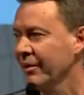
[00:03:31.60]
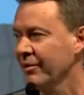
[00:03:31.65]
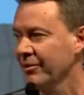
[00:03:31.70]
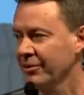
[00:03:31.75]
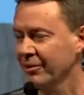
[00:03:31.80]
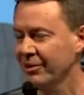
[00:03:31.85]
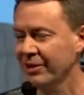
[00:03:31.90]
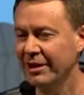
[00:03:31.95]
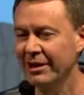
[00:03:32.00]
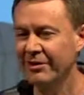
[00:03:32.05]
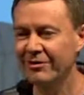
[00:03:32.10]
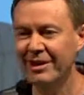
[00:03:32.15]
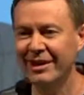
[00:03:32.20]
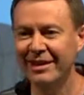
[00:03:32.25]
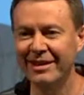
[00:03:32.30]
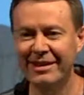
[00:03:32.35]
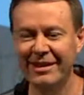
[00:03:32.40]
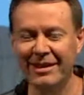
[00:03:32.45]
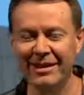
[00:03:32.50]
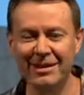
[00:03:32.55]
Well, good
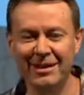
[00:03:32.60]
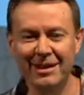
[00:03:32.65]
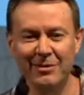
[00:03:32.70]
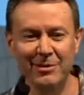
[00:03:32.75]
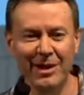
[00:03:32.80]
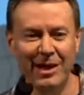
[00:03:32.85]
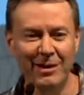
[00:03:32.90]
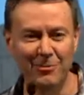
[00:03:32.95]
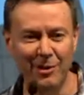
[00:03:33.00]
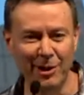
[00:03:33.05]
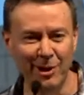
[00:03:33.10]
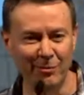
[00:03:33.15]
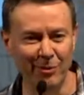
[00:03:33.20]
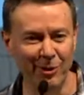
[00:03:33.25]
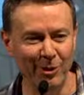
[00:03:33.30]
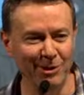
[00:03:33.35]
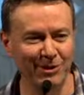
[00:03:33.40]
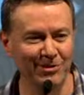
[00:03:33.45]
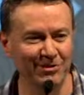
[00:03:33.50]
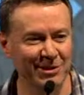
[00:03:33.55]
evening. Uh, let me add my
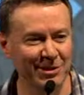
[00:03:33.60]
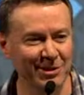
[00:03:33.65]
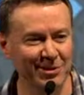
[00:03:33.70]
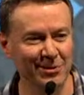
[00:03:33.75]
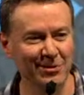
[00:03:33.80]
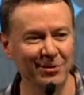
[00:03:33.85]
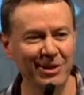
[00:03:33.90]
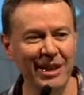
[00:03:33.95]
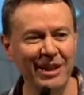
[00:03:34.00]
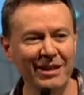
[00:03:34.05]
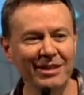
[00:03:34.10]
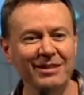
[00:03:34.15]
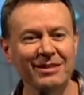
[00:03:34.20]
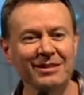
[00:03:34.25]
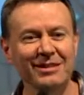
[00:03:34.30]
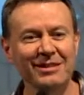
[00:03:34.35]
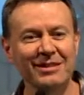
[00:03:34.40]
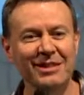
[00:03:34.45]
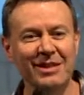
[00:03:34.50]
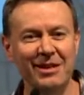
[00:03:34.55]
welcome to
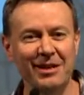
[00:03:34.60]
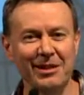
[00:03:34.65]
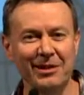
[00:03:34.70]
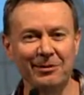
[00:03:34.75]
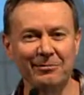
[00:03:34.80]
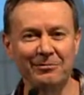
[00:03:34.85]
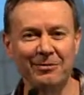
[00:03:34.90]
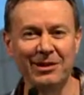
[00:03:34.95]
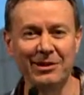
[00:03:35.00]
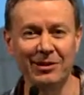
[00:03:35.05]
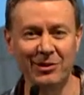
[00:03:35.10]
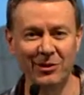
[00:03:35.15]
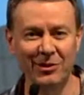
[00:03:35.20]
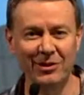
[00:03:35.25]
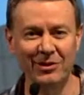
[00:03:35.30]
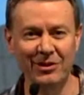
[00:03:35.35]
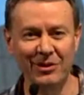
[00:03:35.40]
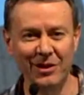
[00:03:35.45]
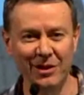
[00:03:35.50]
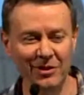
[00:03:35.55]
Rhiannon's, um,
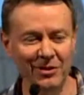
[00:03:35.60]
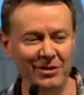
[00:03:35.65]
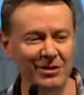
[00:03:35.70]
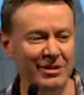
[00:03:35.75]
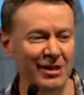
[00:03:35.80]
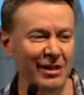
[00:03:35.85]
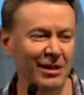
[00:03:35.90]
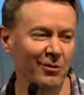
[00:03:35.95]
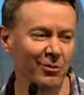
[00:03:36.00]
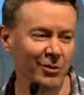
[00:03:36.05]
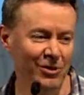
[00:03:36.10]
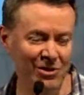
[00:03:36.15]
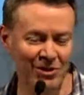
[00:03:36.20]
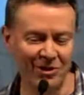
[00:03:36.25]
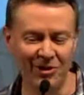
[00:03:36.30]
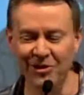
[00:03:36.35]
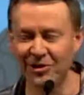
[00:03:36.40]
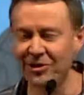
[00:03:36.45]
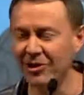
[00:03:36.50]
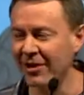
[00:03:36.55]
including to those uh, watching
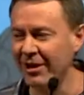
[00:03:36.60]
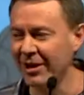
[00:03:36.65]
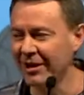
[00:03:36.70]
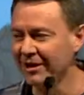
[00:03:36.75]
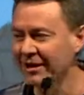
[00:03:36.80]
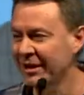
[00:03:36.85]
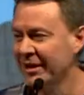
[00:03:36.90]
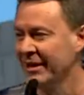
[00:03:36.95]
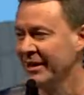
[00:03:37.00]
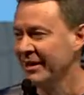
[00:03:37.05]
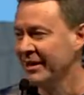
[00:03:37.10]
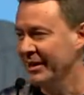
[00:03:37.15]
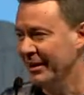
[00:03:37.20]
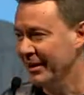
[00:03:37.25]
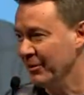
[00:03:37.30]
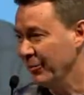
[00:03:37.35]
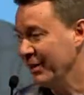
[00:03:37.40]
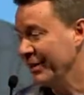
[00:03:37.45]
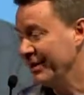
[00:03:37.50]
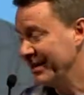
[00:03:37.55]
online.
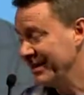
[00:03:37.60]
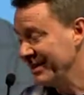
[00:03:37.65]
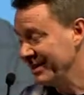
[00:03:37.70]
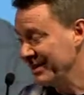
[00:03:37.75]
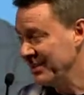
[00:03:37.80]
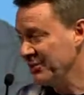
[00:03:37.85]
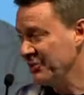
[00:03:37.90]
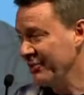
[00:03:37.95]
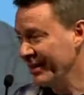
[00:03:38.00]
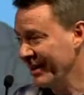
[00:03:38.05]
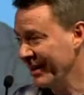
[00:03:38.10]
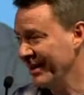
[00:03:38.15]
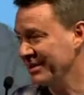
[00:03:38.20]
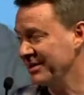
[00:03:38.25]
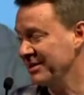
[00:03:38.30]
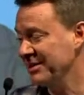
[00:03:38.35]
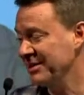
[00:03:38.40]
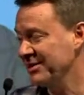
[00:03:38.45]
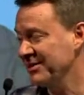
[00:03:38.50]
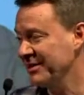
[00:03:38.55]
Uh, we're continuing in our
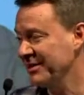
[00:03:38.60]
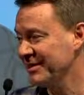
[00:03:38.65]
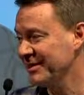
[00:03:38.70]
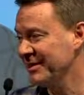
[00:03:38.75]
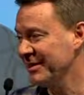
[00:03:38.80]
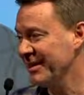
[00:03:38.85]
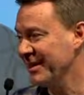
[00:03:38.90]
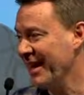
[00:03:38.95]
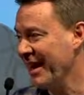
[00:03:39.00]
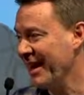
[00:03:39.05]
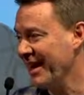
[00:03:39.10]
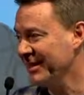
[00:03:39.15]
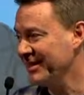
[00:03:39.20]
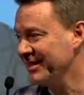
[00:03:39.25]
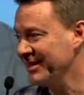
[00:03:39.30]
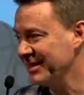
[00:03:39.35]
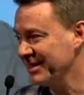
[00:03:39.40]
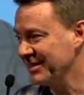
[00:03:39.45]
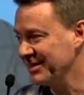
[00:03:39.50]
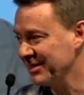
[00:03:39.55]
series in
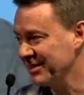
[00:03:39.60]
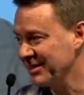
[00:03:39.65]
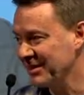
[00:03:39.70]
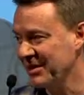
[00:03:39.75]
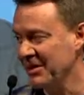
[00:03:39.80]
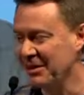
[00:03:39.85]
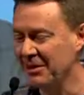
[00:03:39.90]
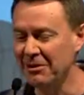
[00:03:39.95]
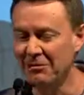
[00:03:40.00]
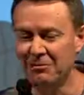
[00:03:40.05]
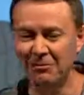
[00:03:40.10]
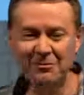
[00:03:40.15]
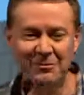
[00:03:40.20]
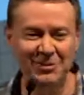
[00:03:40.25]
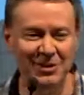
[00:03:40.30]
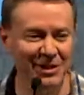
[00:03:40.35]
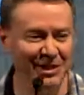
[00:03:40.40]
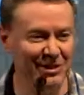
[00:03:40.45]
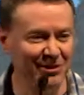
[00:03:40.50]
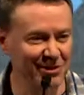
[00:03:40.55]
Acts, as um,
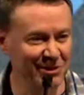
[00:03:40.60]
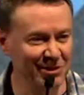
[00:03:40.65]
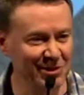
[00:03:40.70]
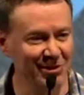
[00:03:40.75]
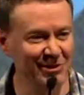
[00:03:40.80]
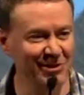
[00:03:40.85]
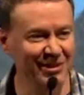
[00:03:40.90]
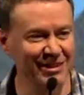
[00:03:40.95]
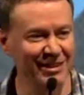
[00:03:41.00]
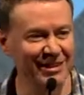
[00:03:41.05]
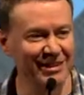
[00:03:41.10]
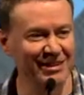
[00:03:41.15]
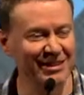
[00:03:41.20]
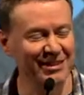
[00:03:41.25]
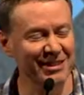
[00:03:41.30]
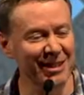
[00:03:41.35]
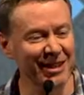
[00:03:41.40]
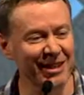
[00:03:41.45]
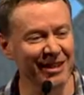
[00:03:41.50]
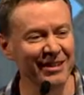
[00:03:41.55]
she introduced at the
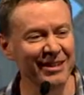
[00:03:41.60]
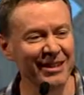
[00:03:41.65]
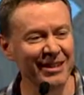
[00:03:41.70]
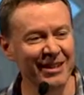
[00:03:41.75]
start.